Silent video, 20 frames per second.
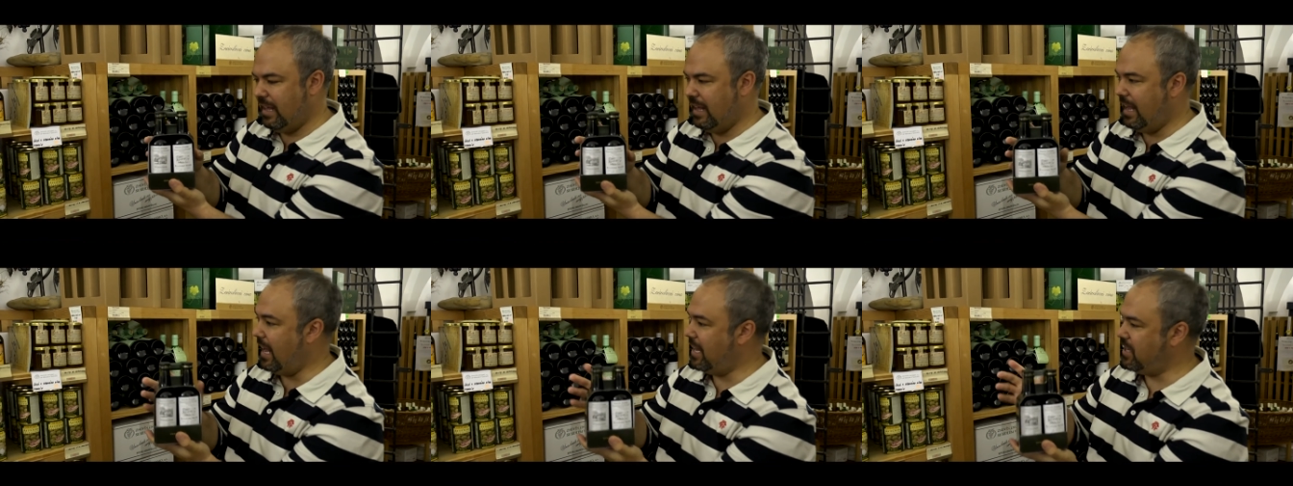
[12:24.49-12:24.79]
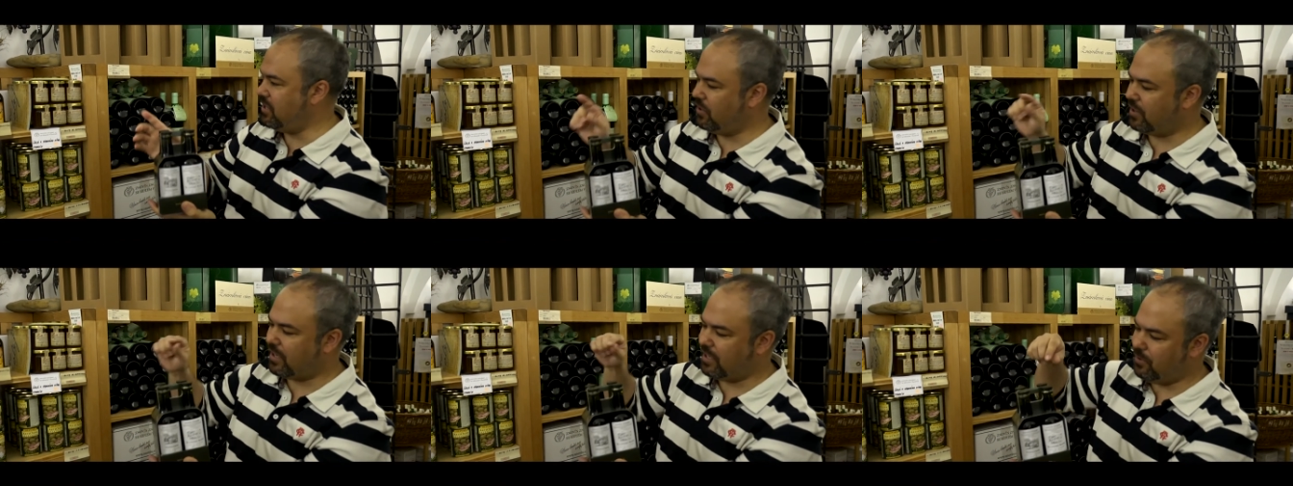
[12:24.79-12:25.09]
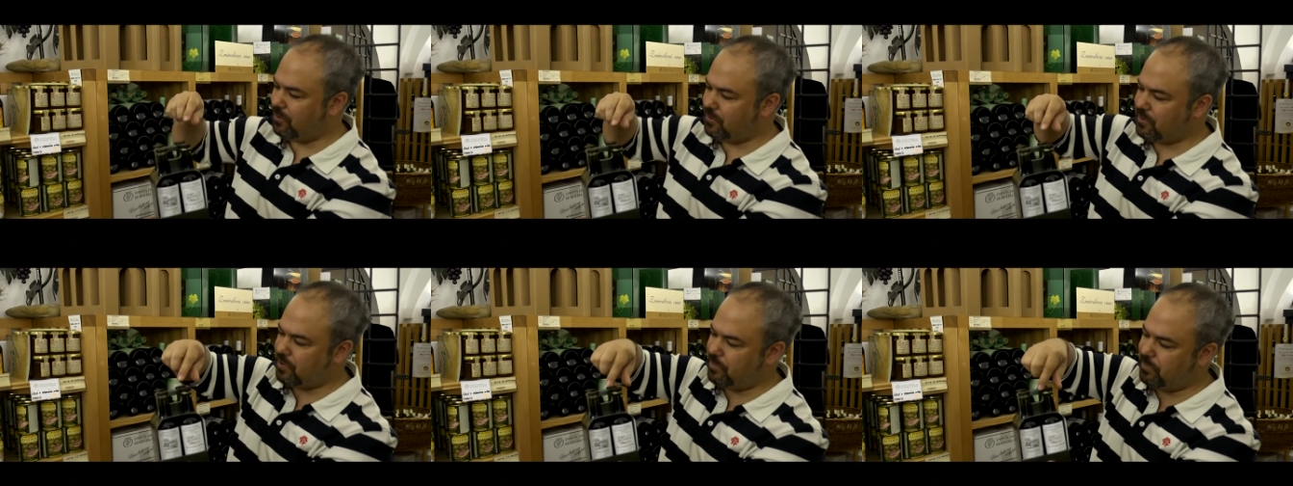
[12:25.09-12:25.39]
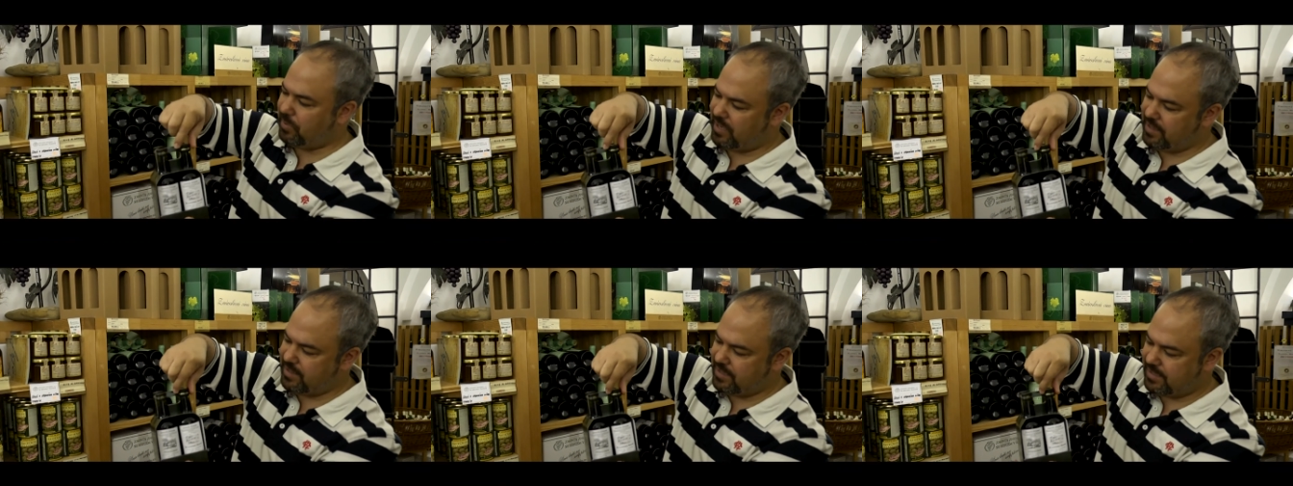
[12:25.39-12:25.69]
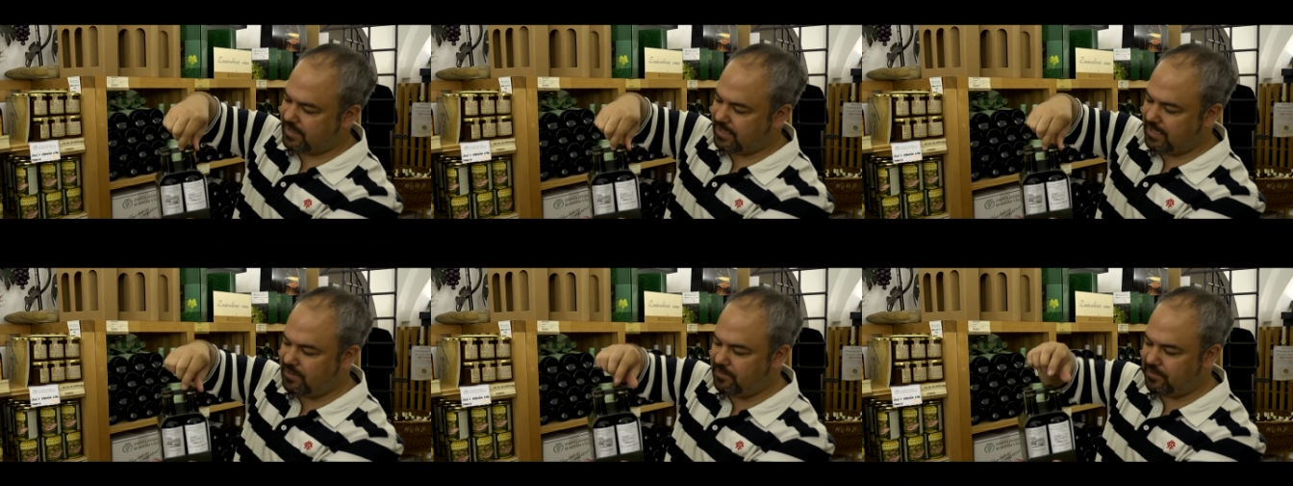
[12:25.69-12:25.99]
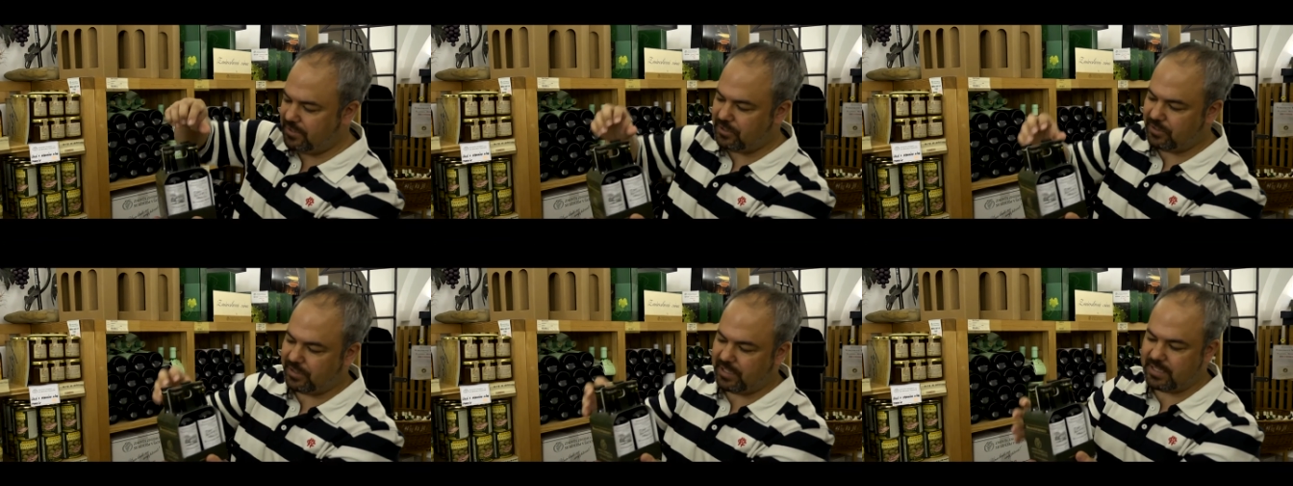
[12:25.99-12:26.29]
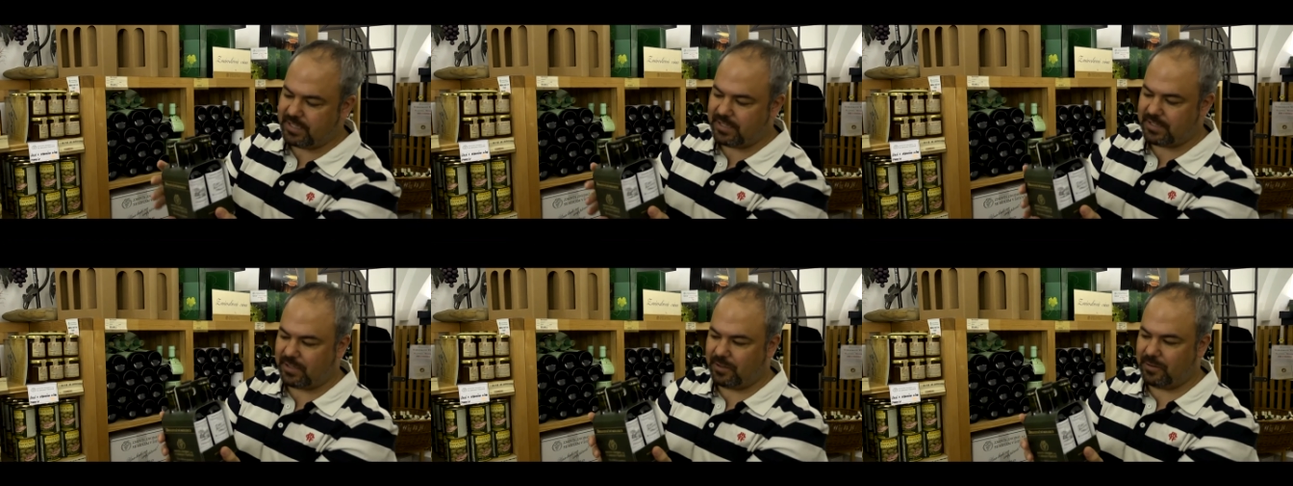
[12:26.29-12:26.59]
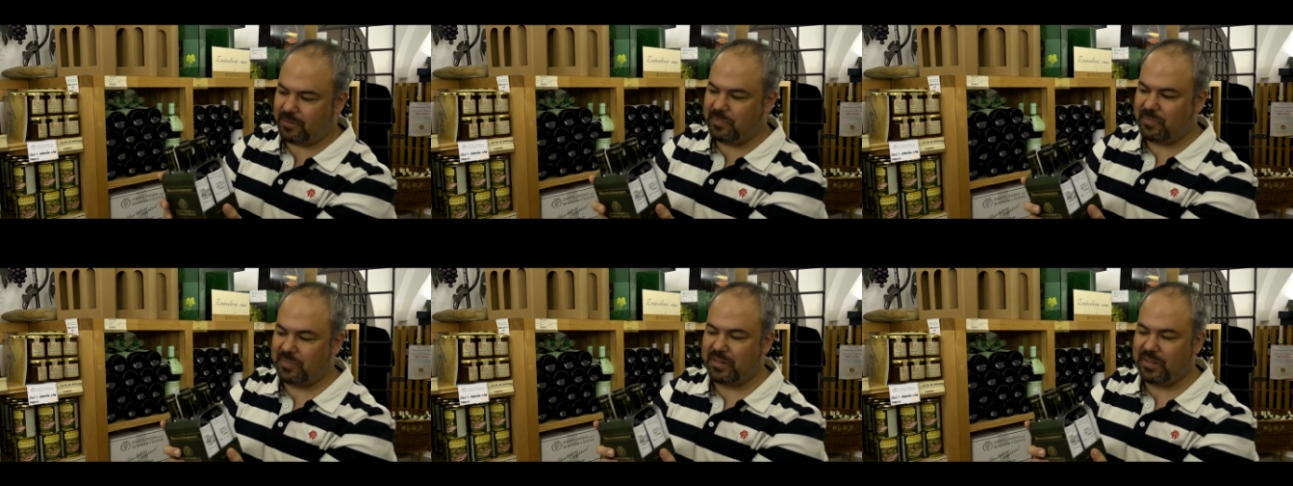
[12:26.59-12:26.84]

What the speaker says: And you can also buy these individually, so